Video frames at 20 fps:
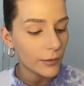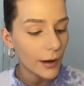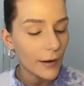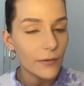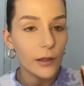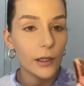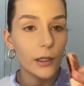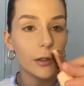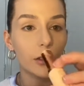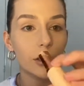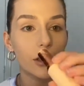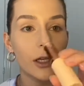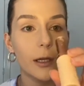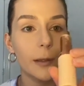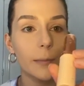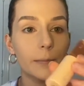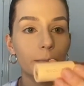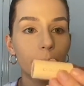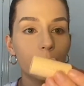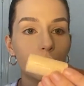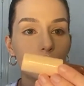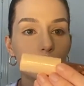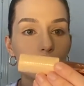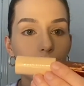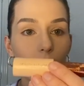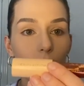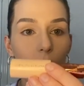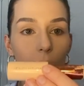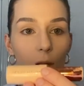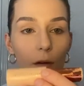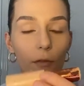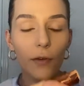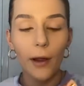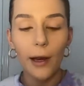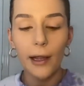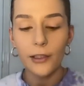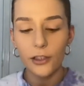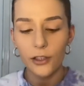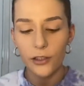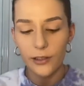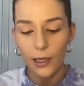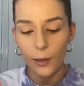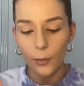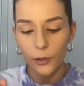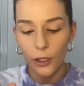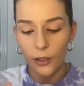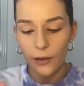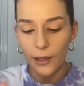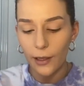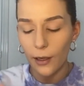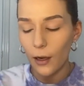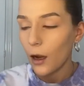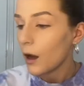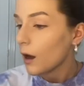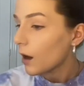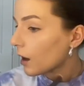Revolution foundation stick, which I think